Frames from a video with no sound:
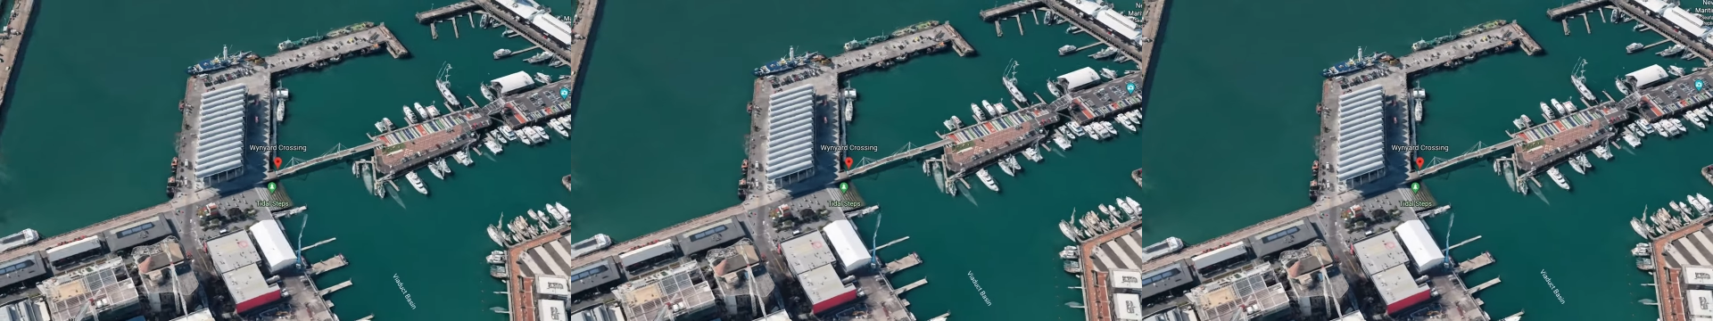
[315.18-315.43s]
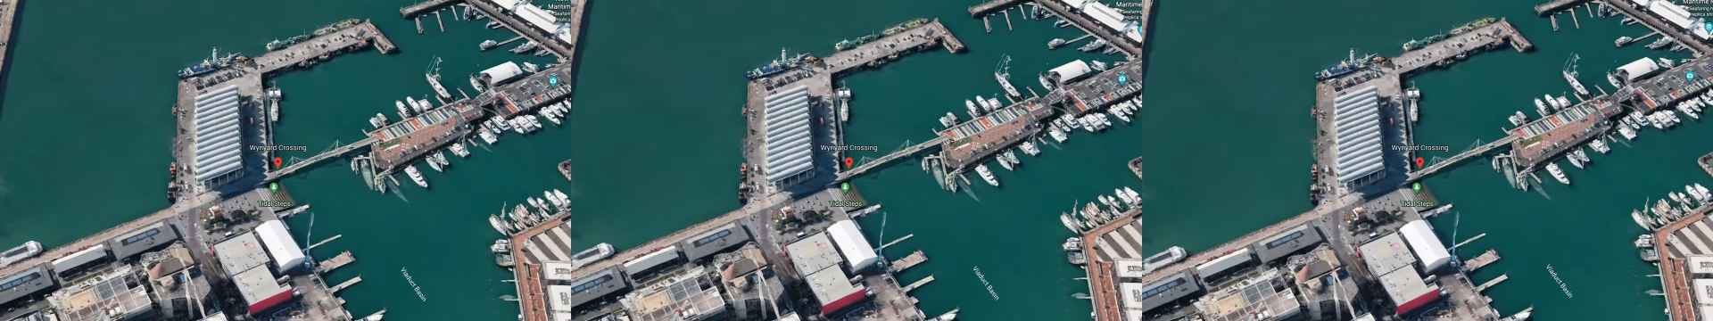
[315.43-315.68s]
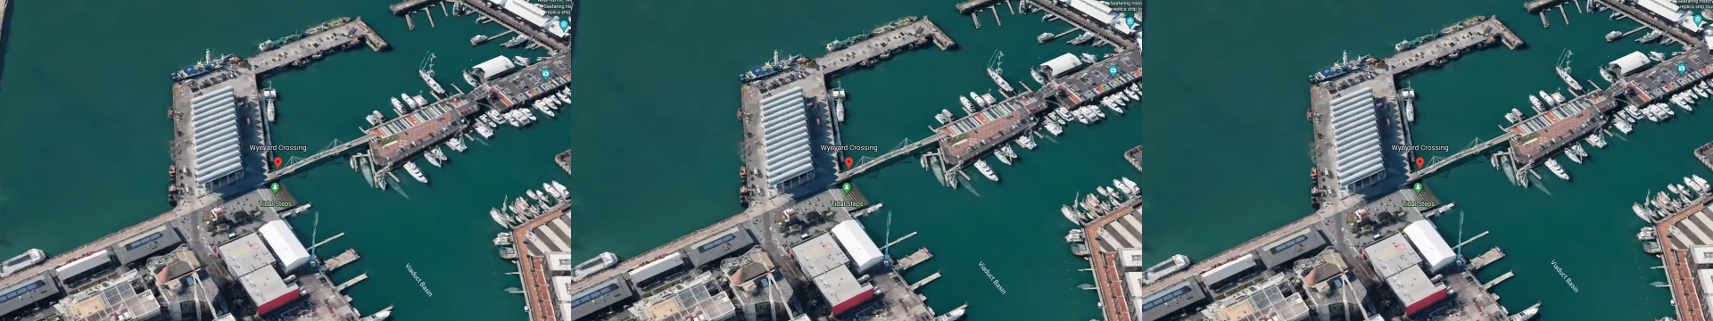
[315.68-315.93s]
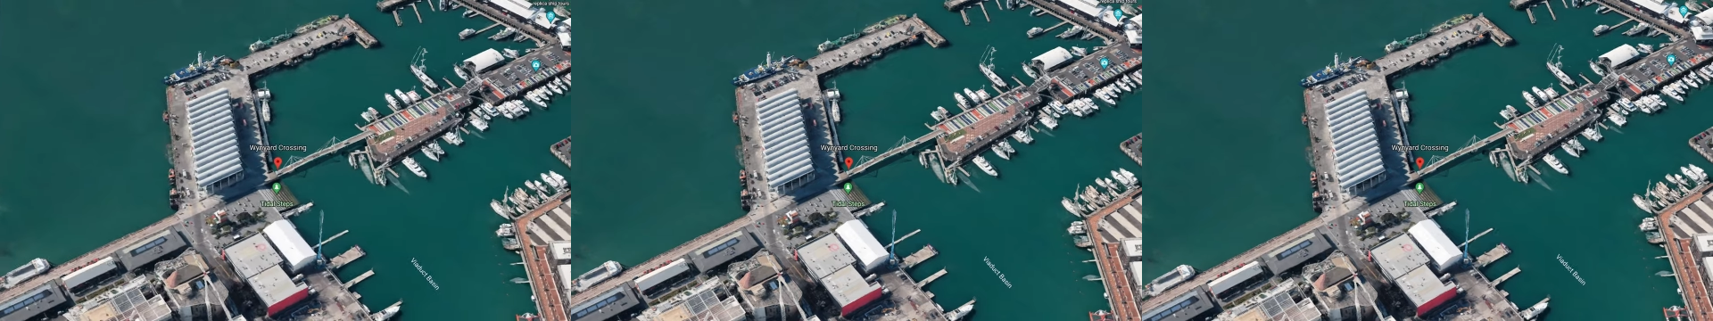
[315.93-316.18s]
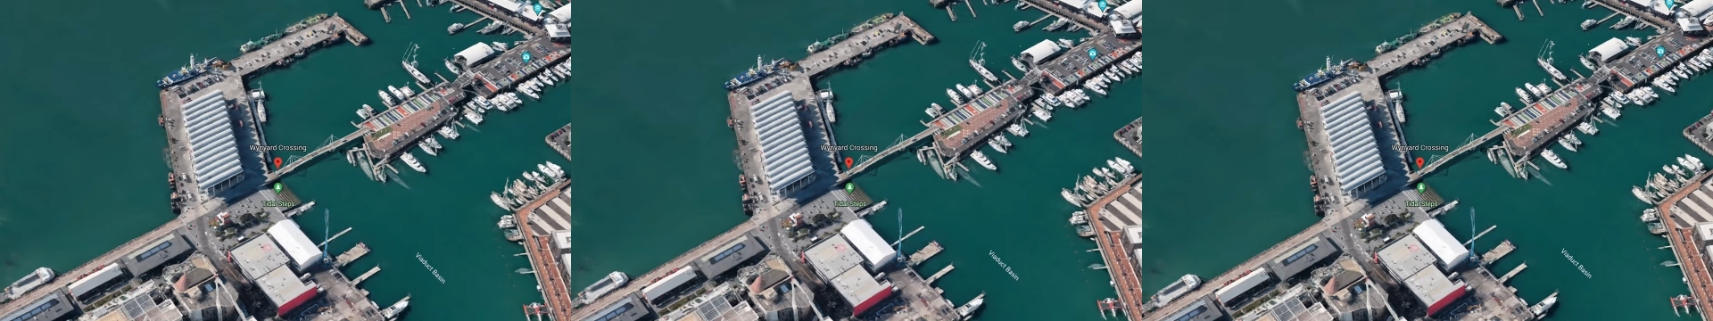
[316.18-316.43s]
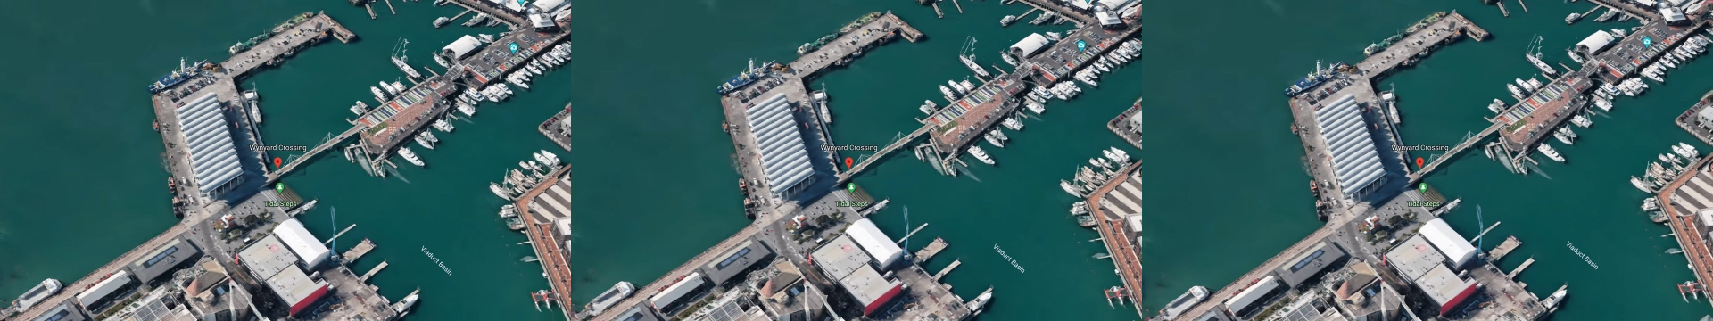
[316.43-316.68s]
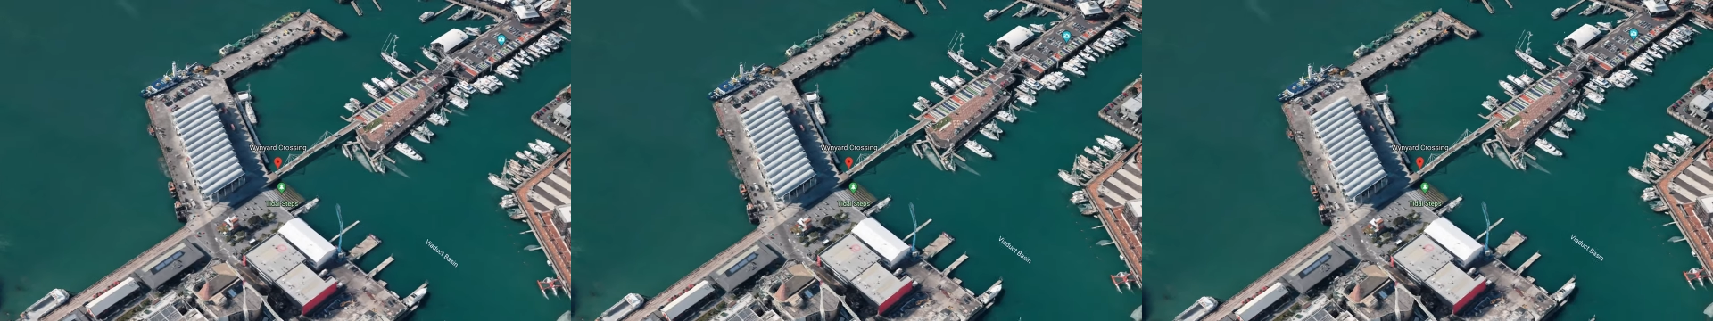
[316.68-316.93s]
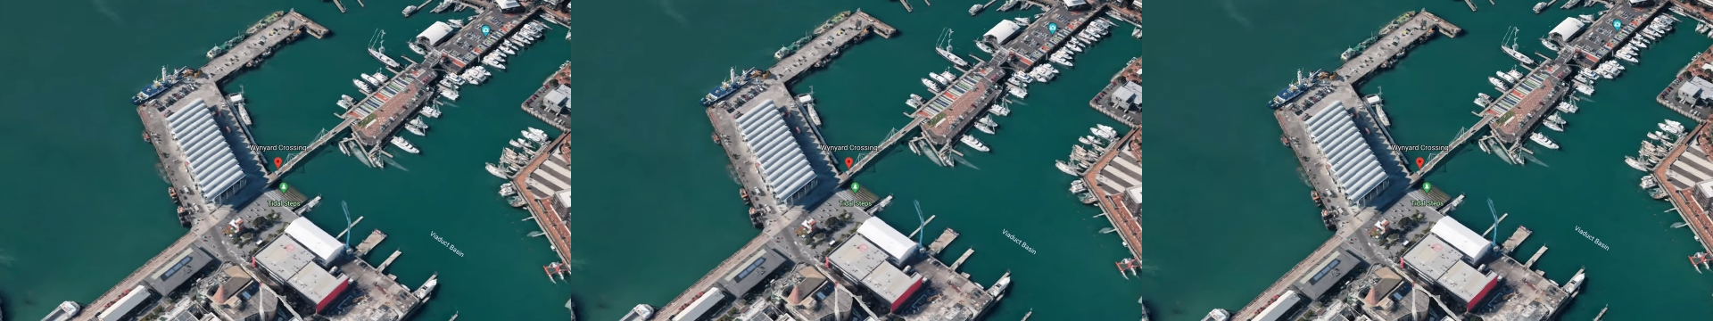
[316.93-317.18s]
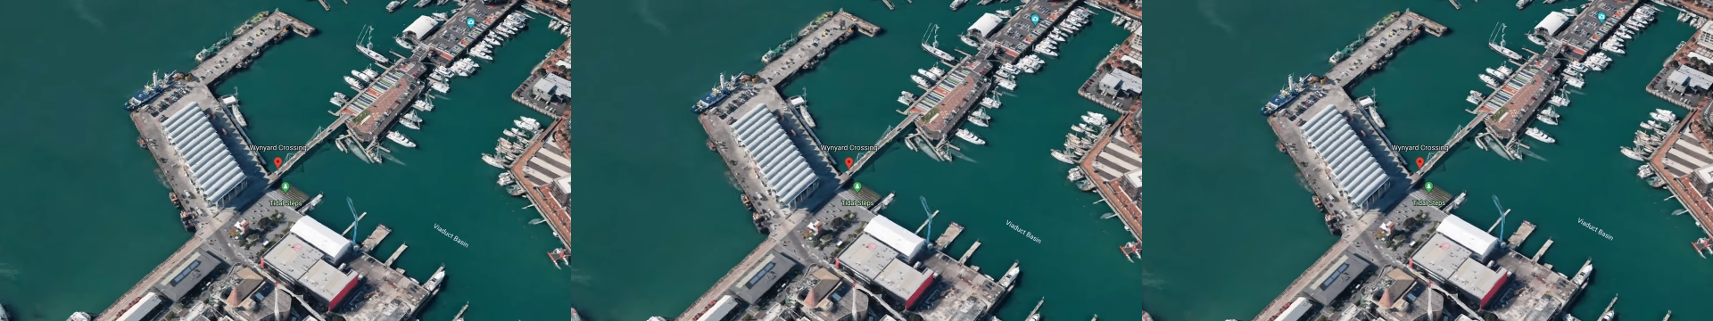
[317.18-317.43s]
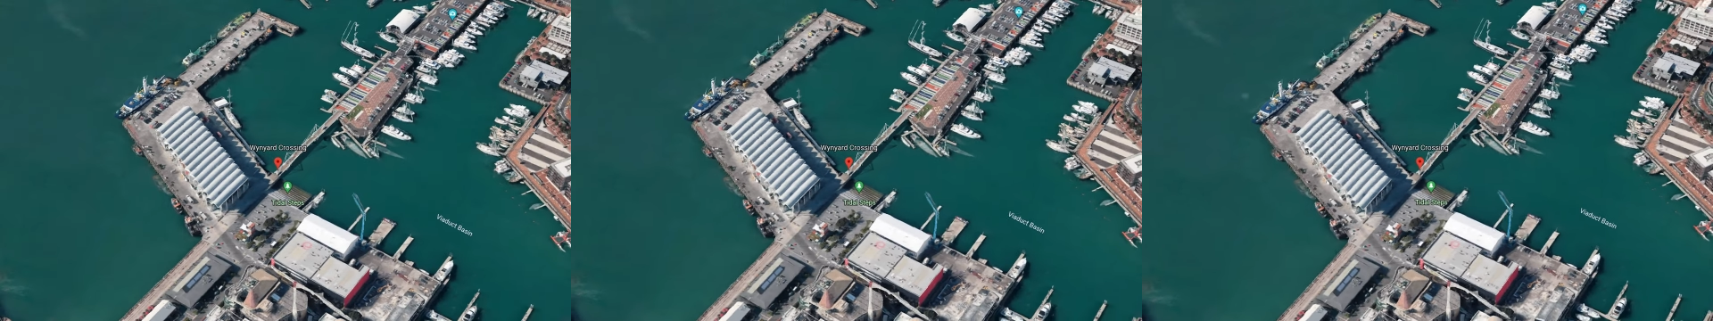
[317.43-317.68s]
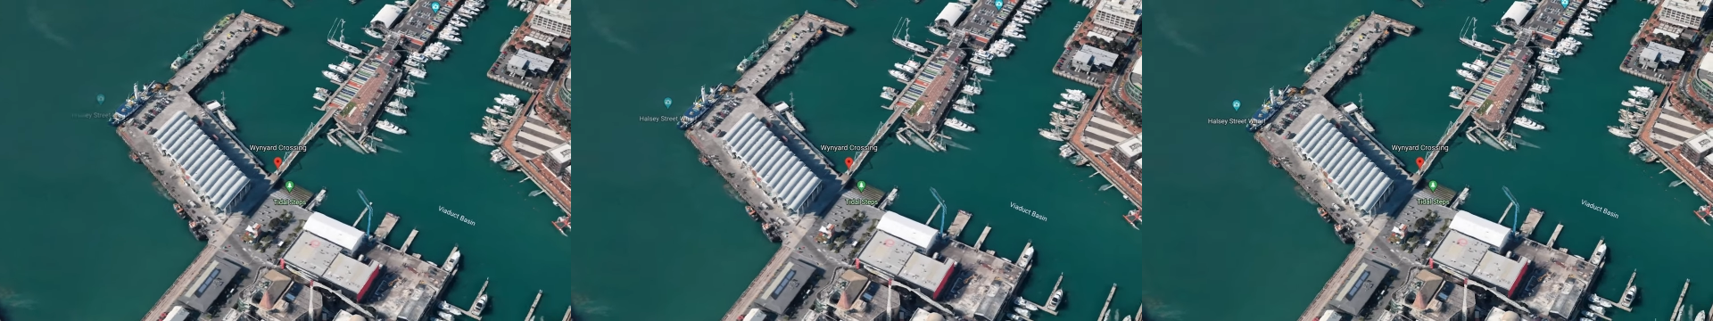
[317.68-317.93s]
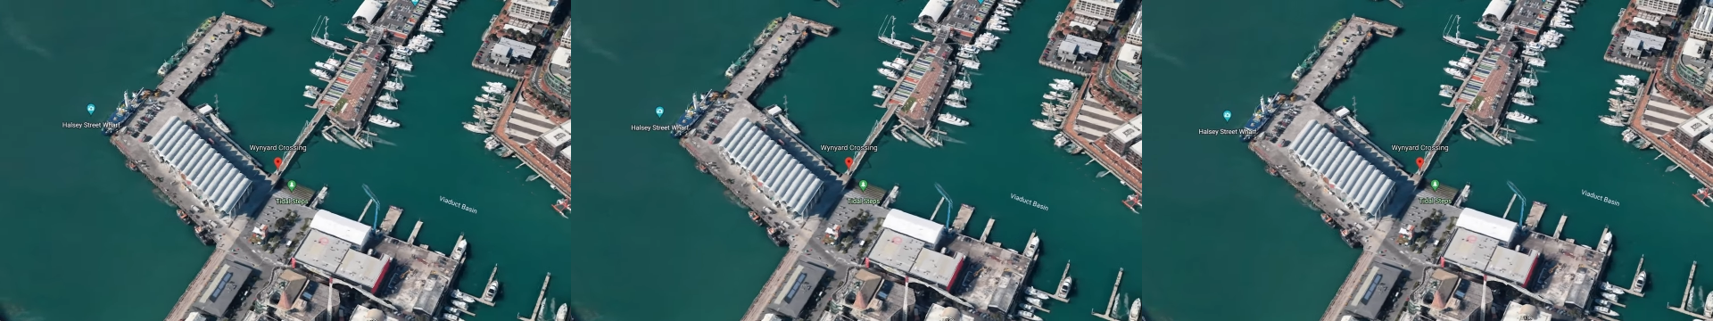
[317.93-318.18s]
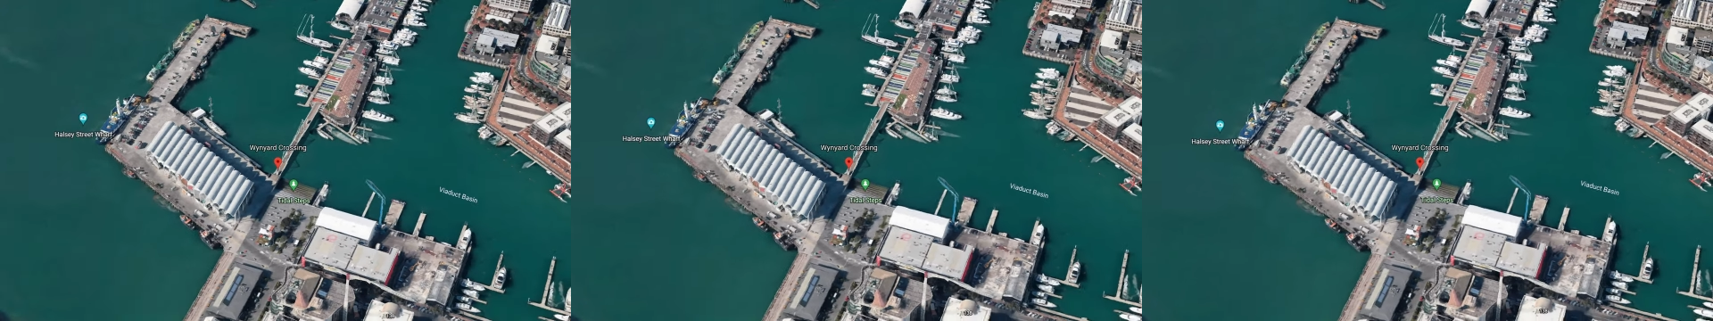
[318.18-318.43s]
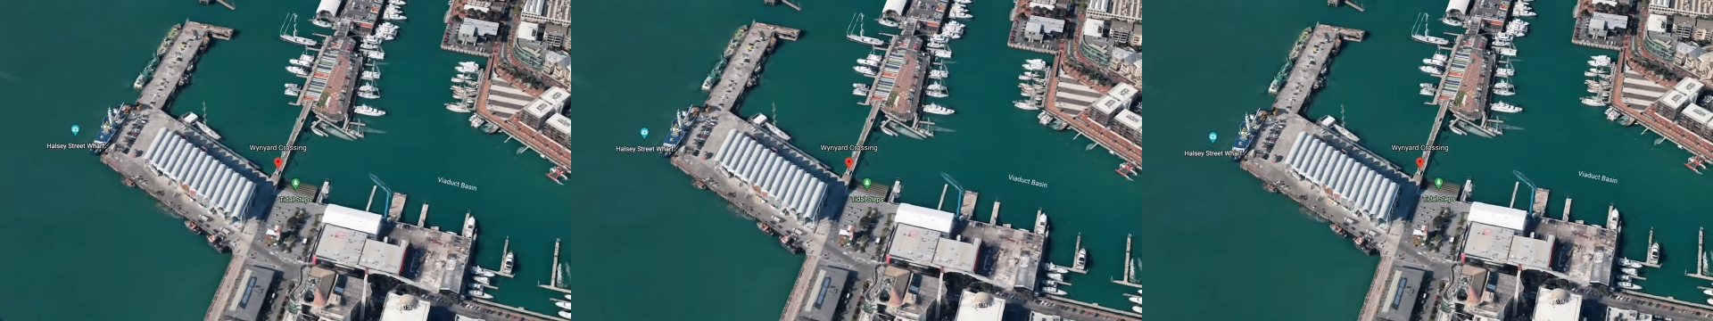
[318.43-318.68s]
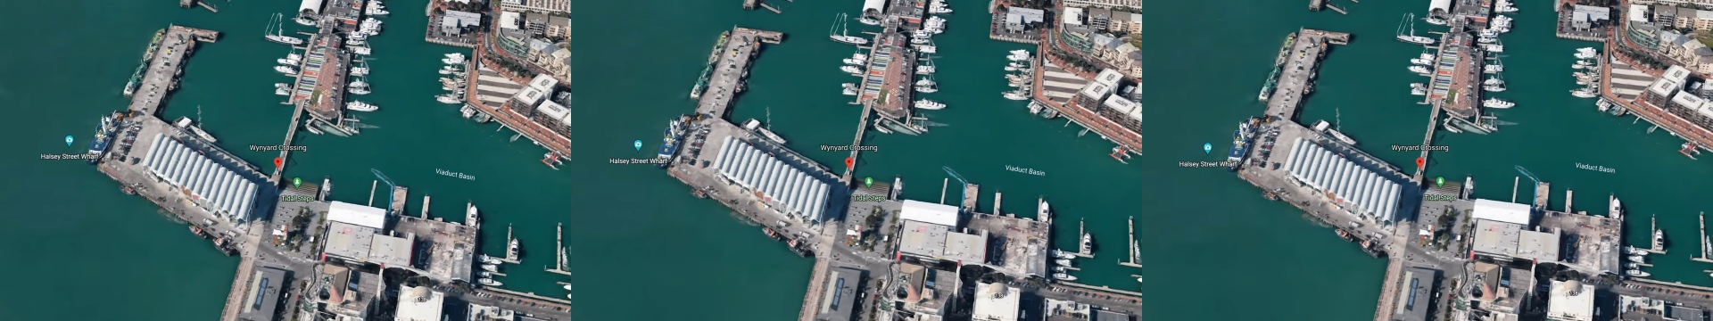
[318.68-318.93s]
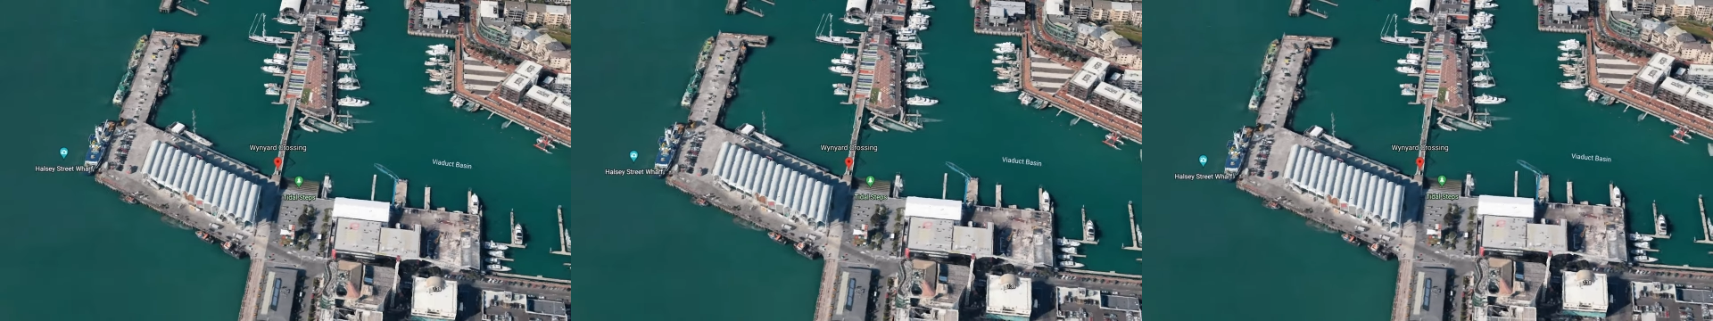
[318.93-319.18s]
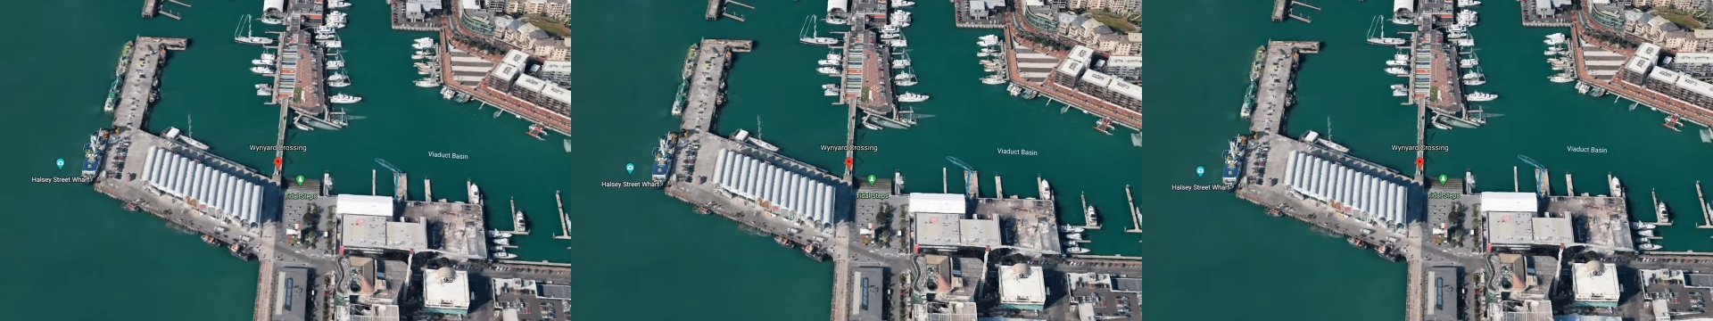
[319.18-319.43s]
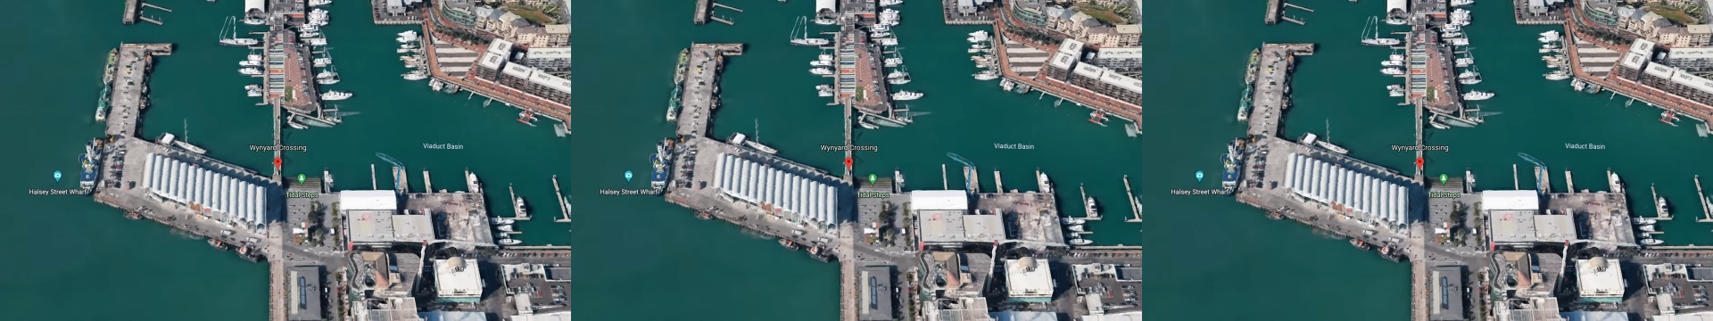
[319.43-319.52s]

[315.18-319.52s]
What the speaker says: Nobody's mouth can be seen.